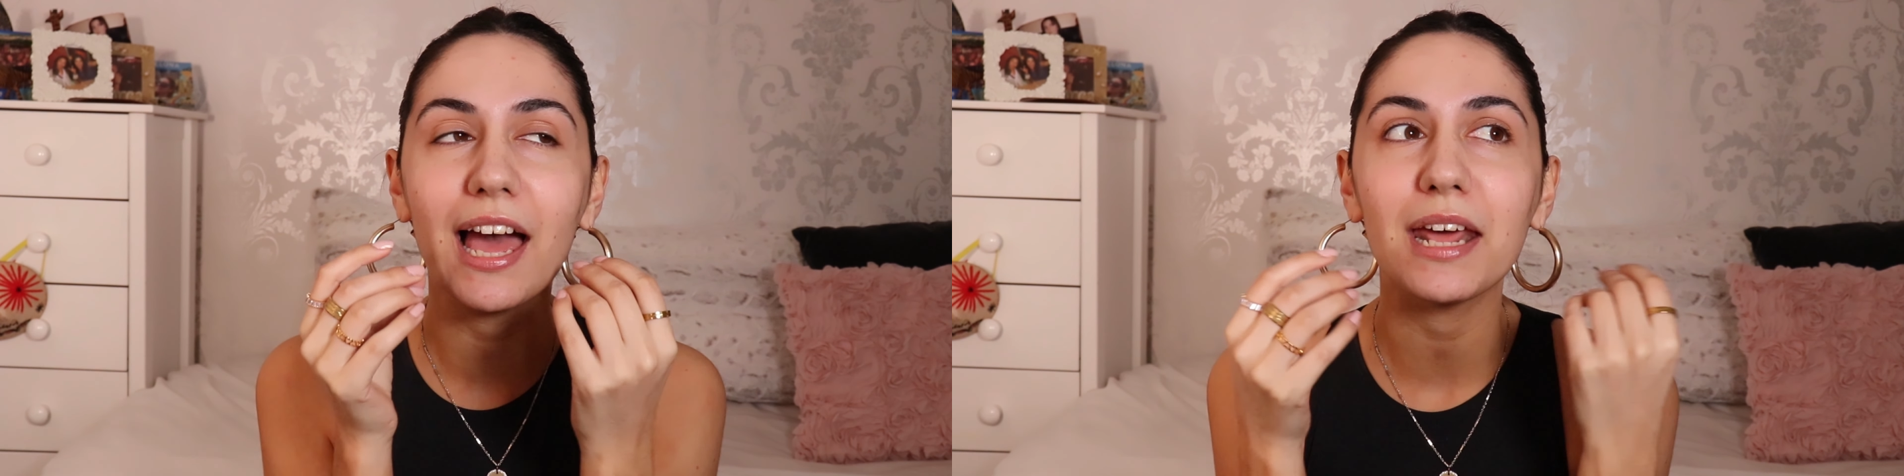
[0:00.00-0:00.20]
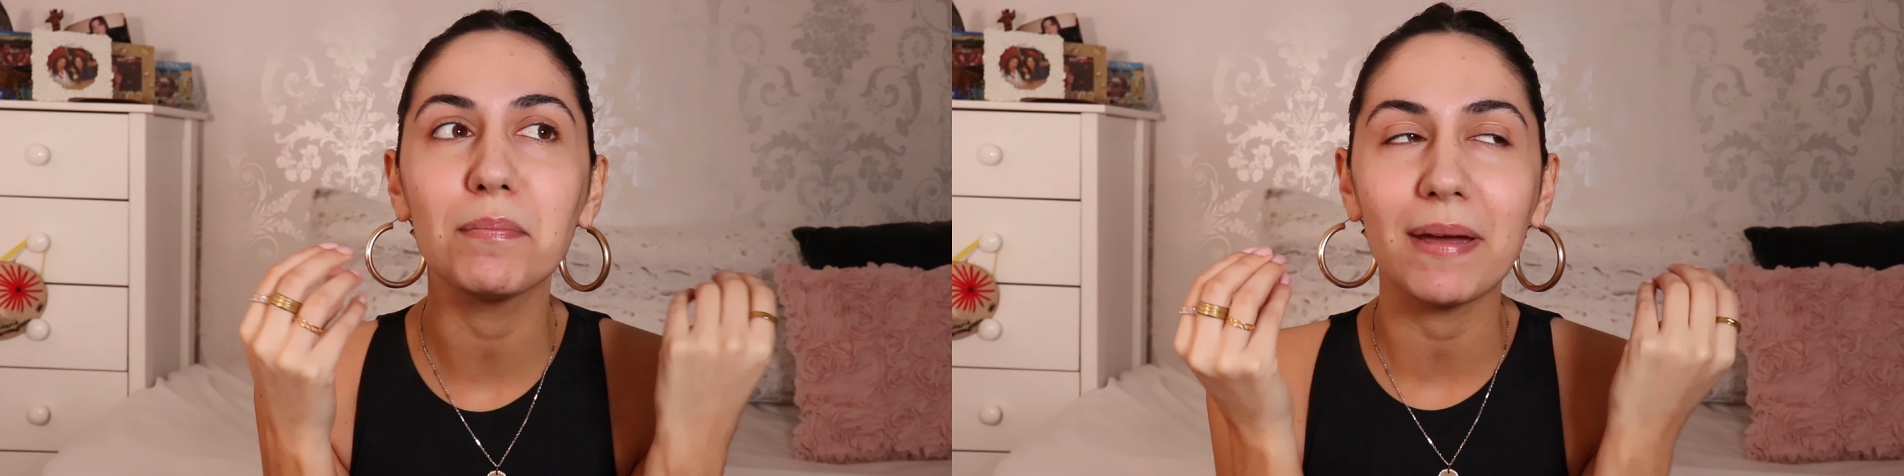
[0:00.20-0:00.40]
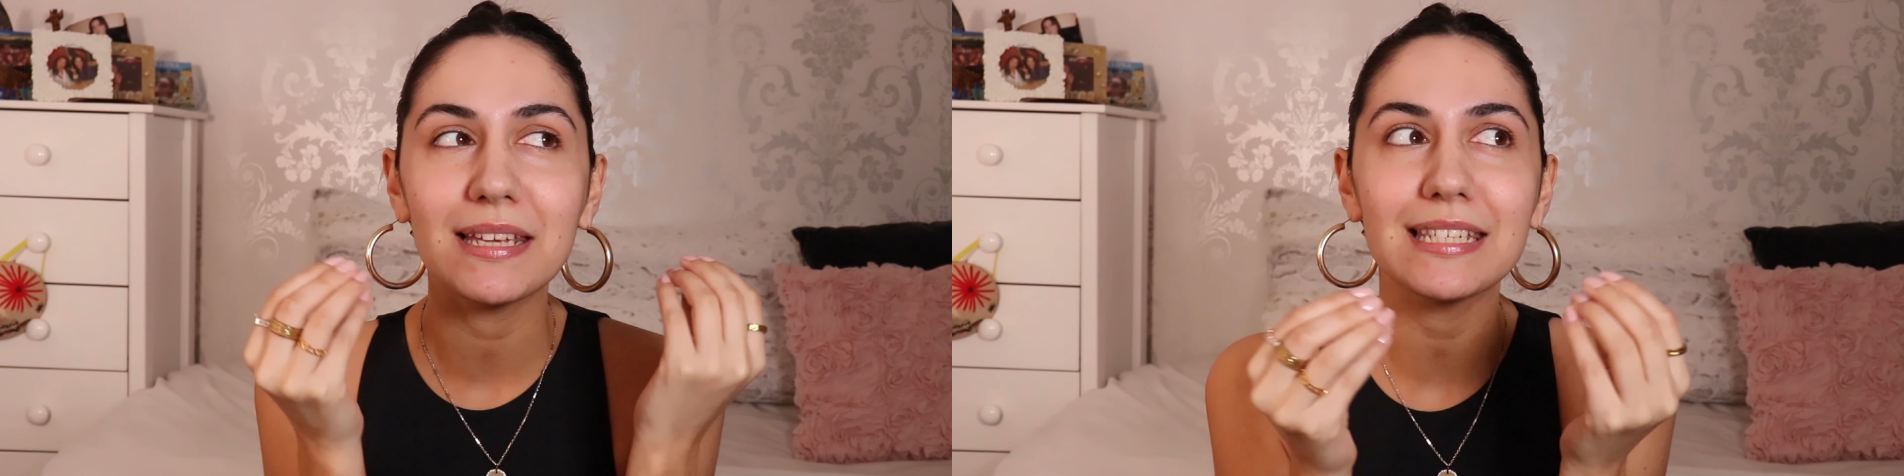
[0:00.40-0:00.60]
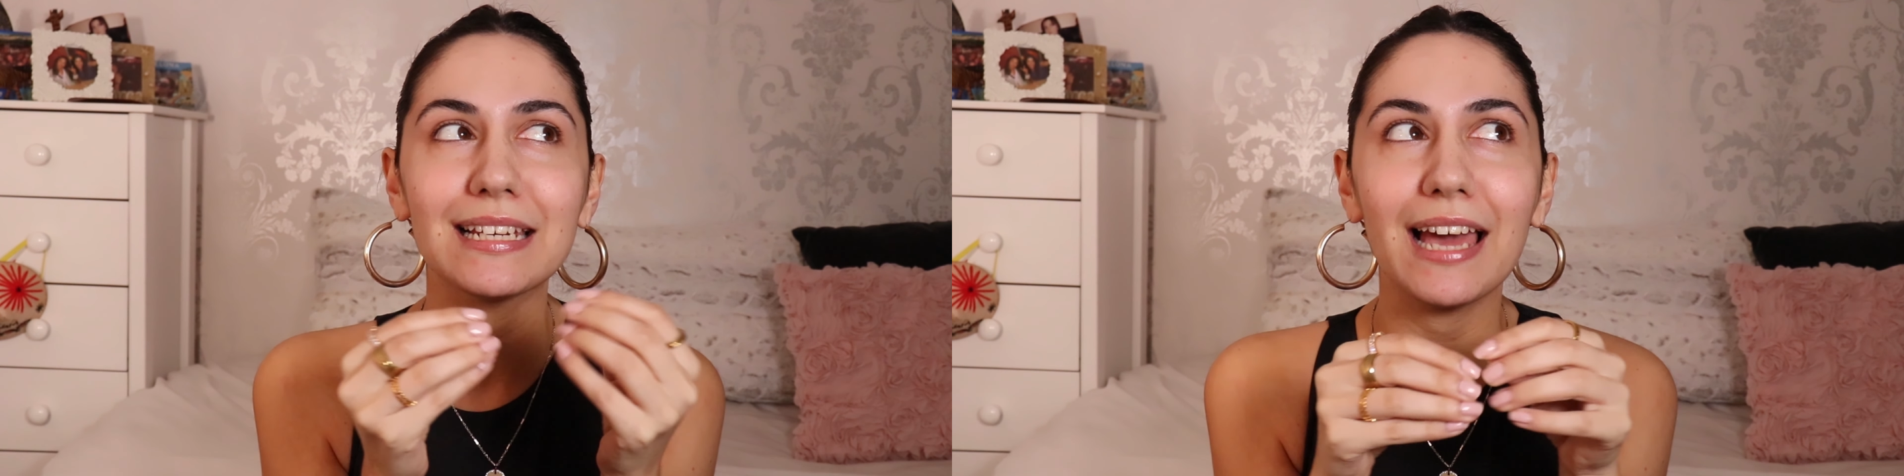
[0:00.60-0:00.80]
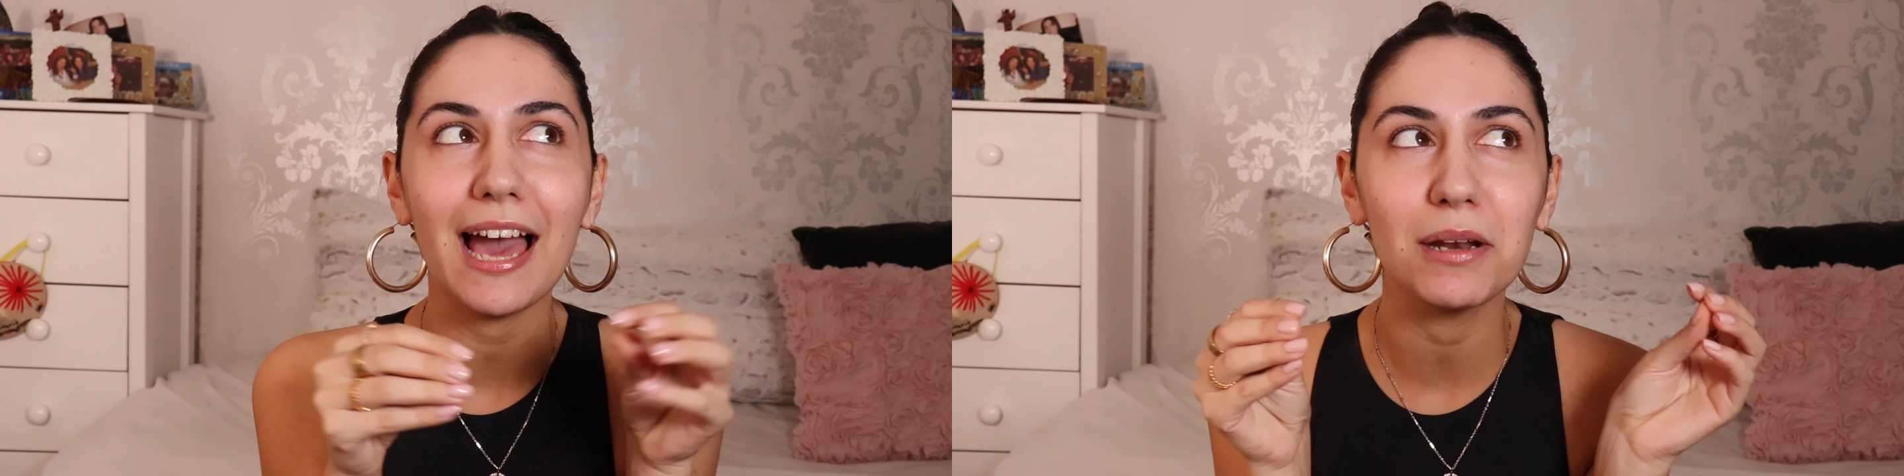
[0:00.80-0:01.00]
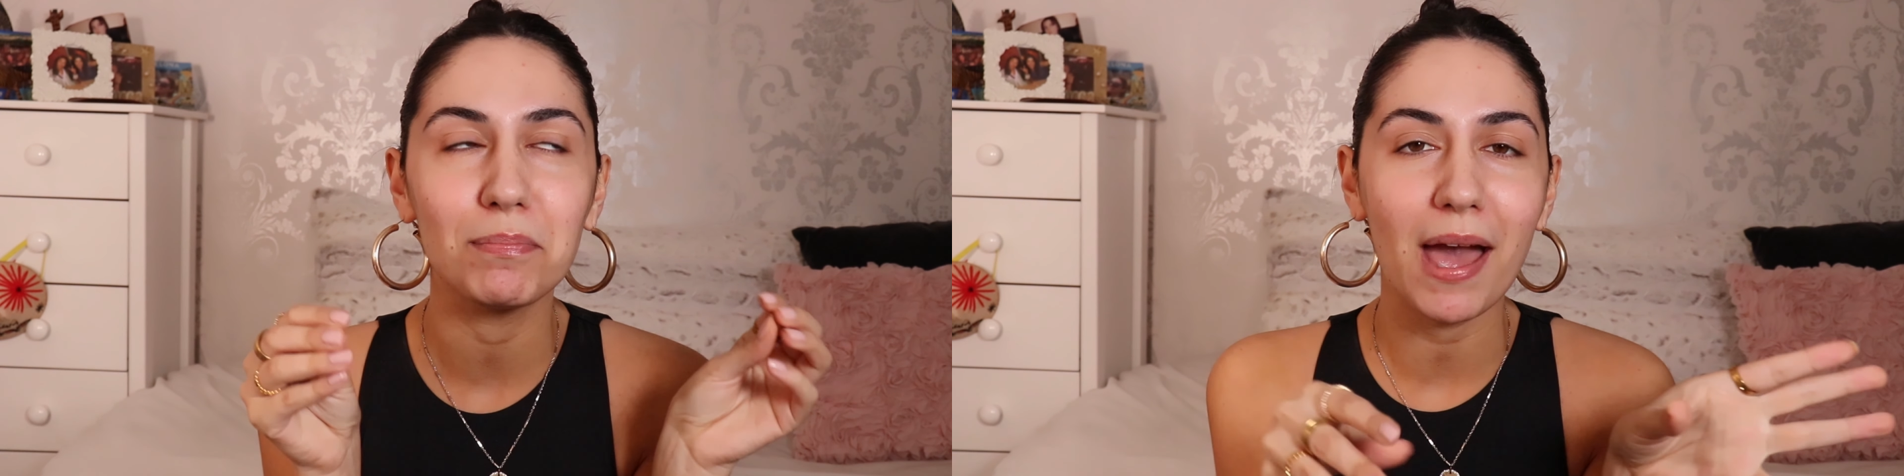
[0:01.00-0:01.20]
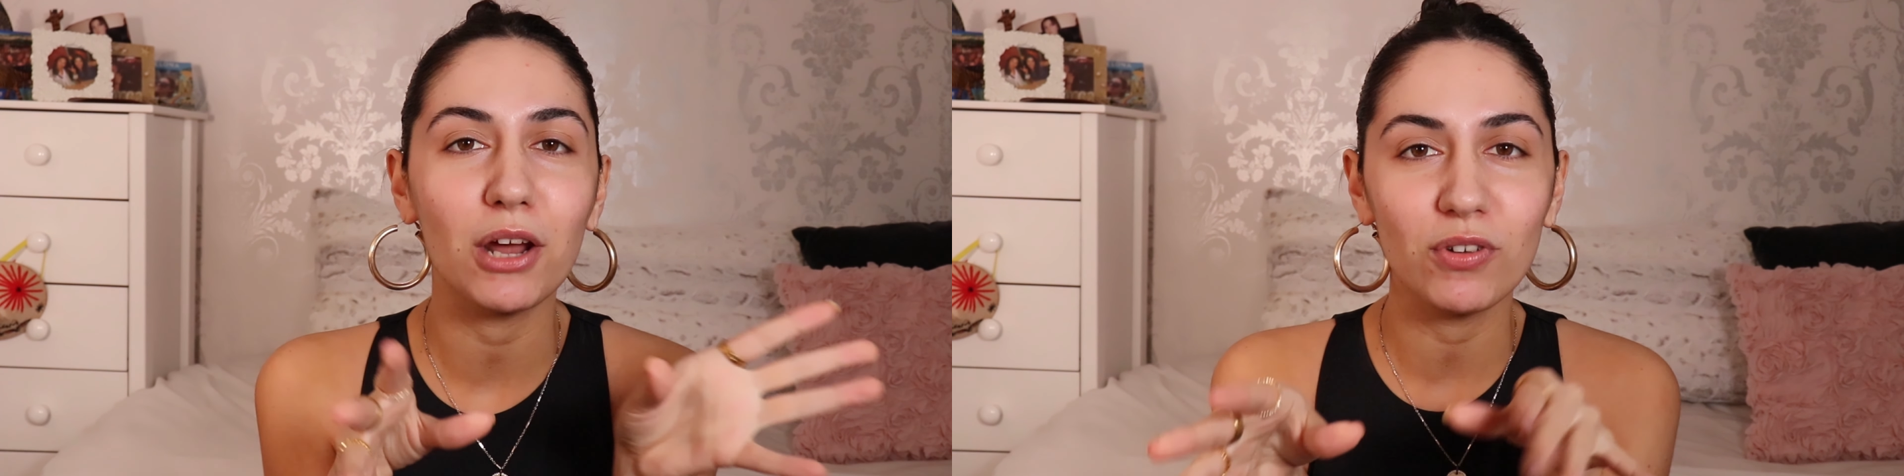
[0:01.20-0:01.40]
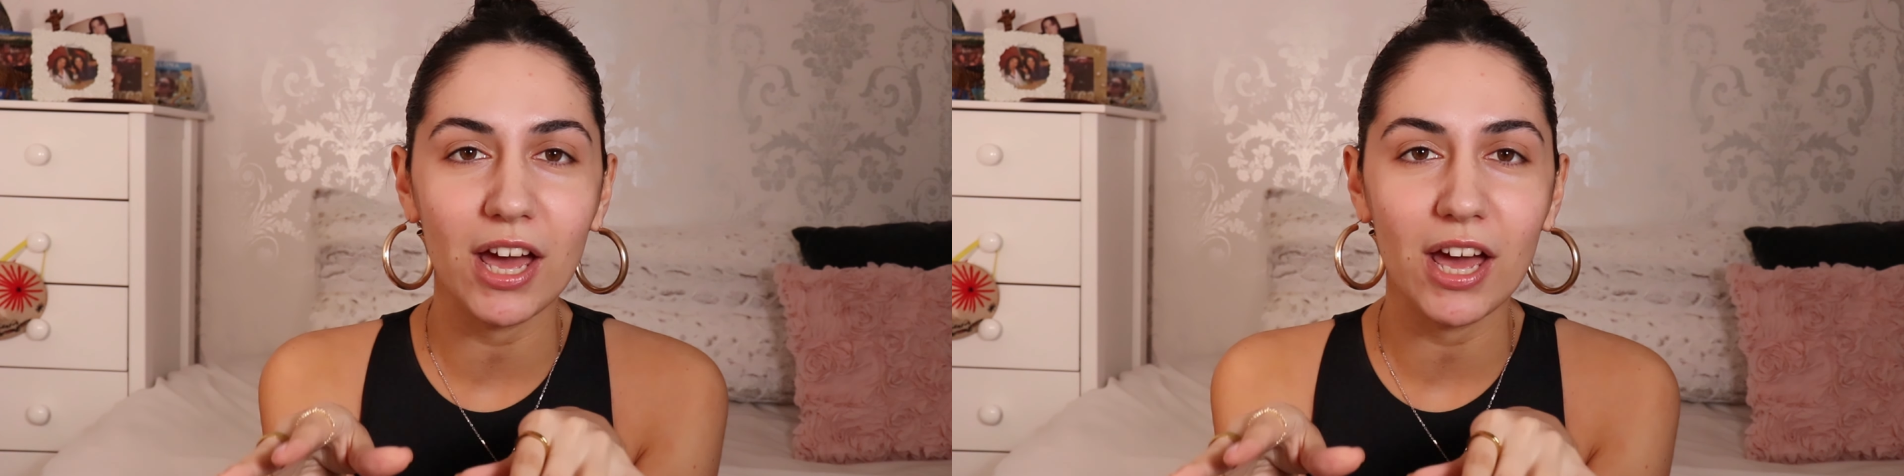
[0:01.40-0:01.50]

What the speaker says: I had a bad